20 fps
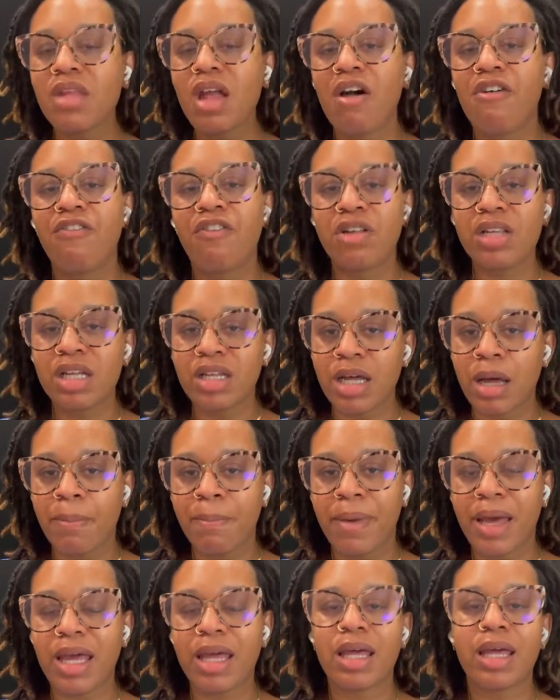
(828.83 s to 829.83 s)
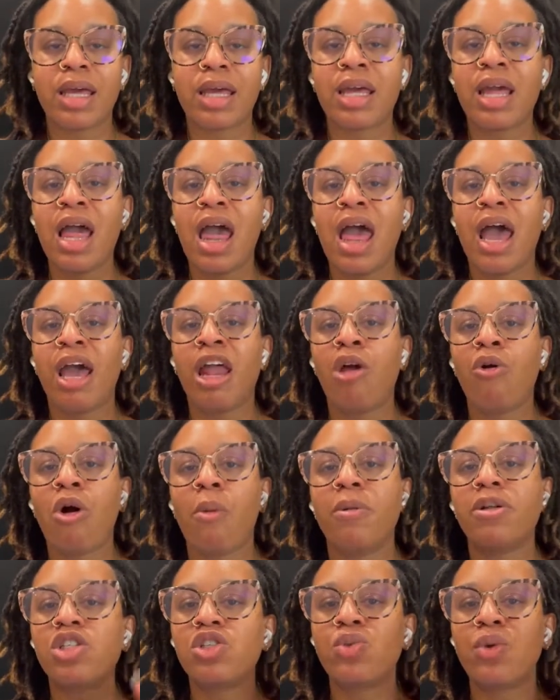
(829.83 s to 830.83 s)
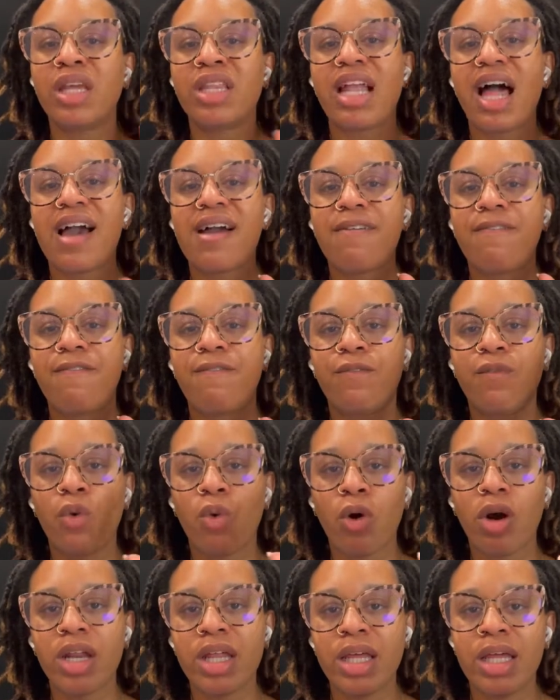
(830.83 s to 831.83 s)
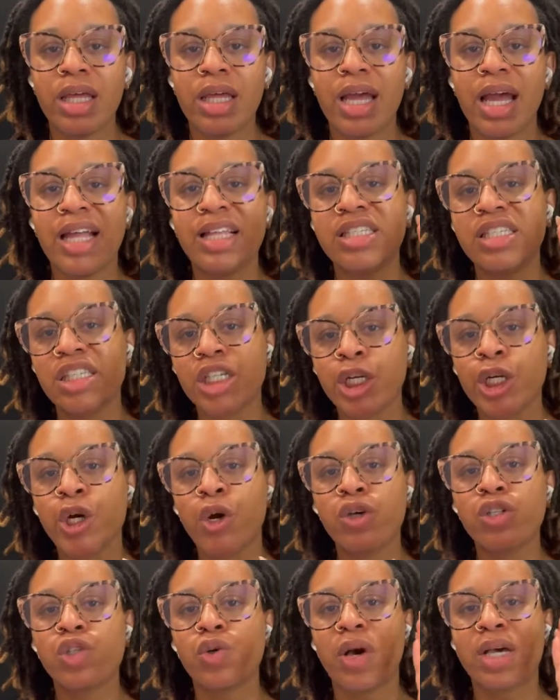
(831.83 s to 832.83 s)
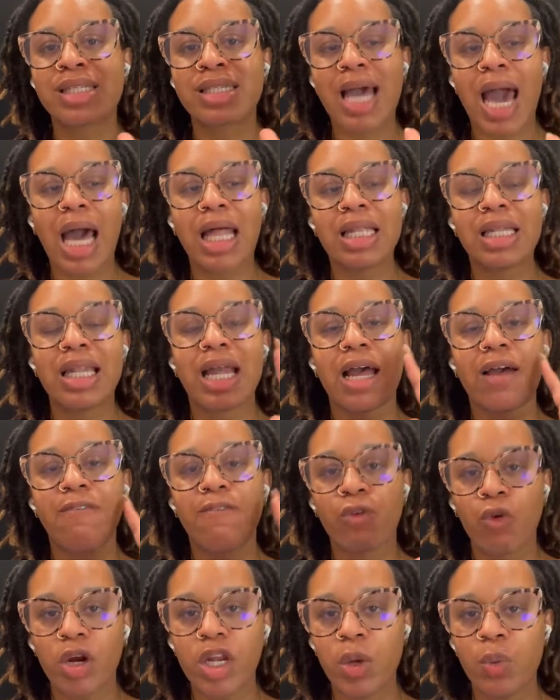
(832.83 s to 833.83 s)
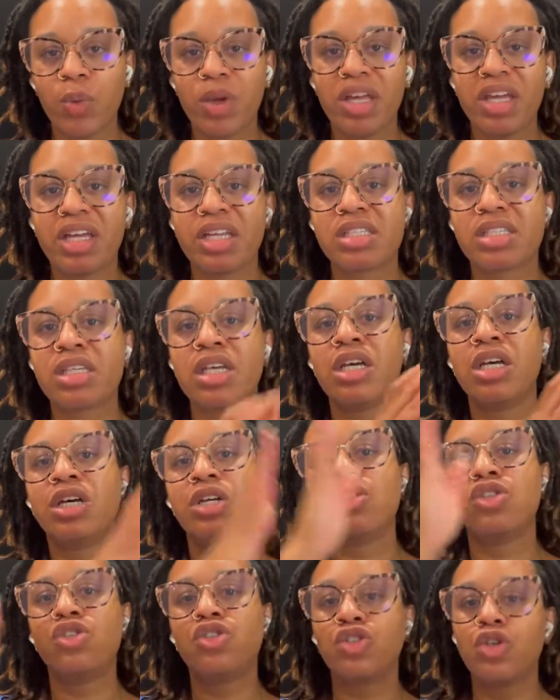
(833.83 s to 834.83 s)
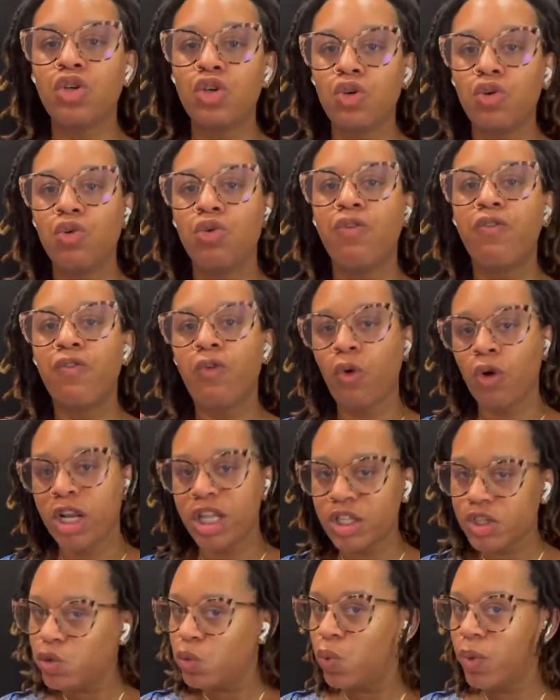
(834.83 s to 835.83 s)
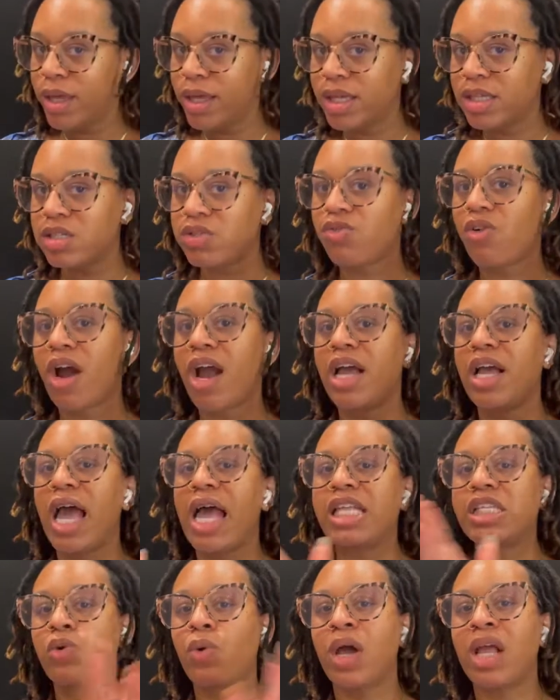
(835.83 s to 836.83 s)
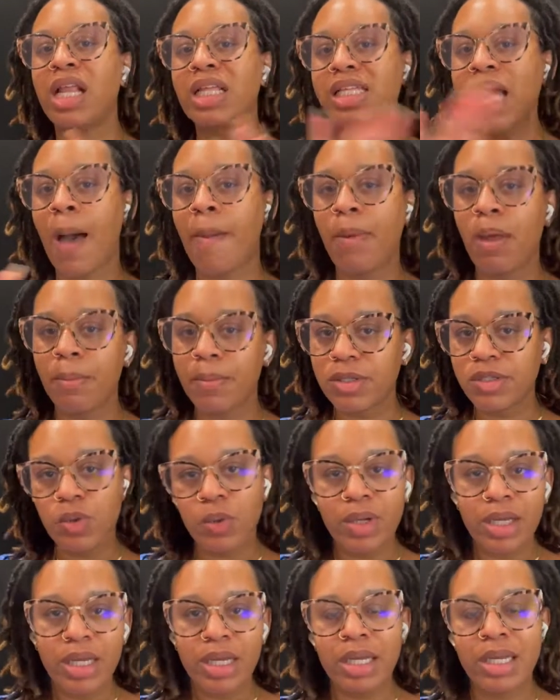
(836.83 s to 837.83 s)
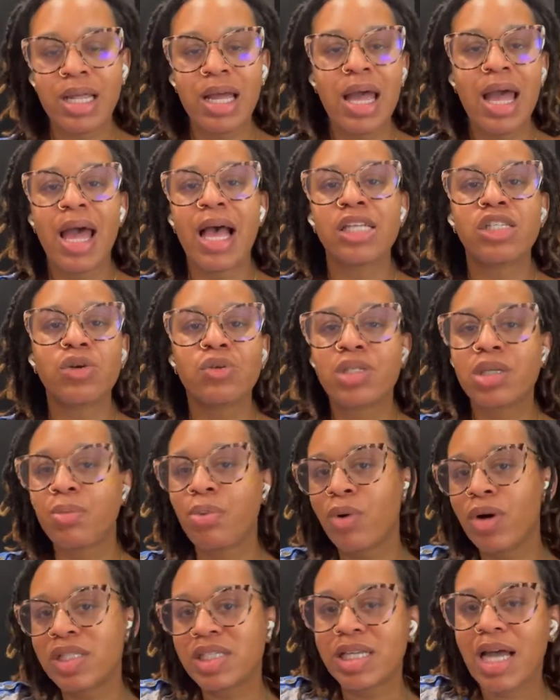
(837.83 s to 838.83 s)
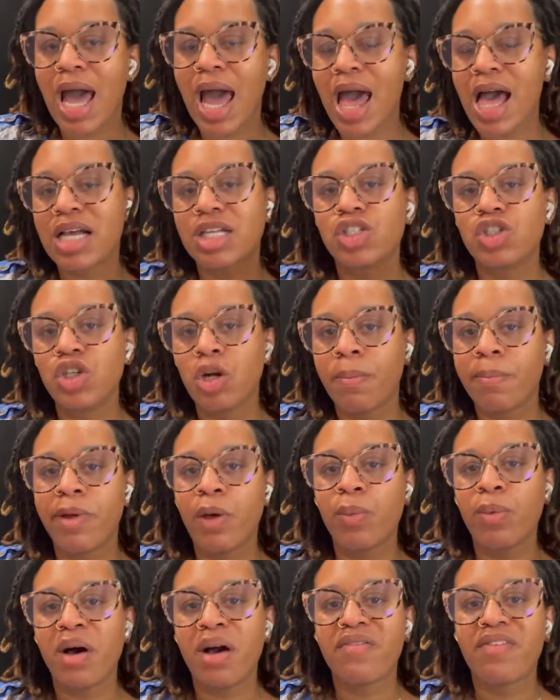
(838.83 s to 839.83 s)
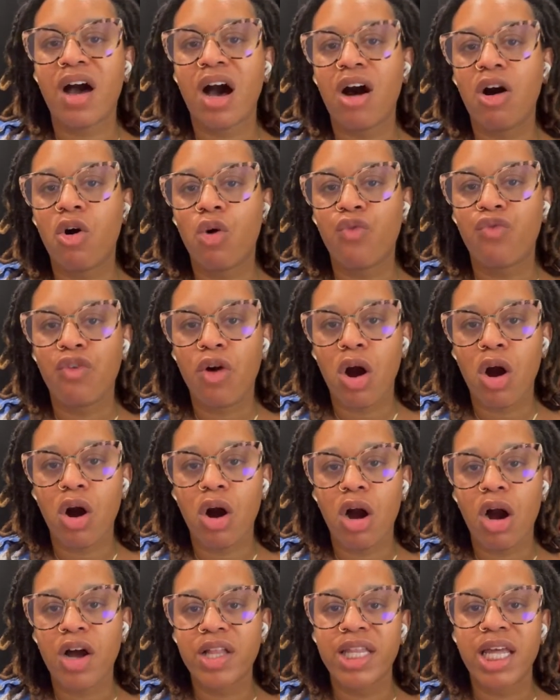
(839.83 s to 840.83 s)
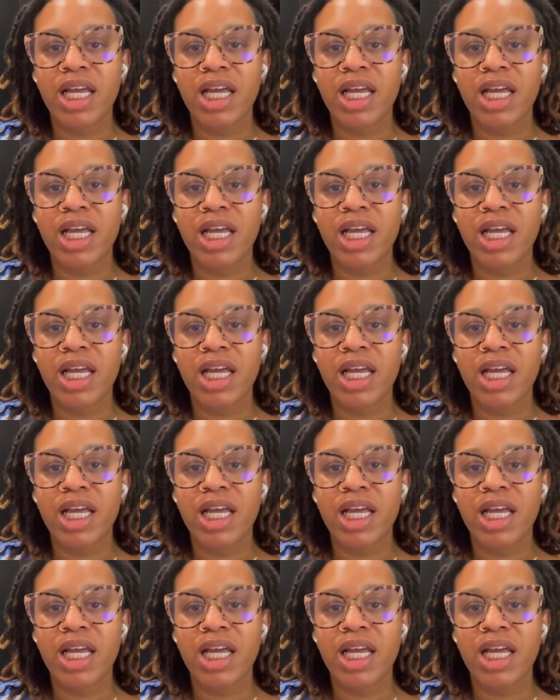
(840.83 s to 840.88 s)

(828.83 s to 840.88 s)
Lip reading: fully done baking, anywhere between like 40 and 0, so exactly like 40 weeks to 42 weeks, right? And so anytime in between. And so it's important to ask your midwife how far are they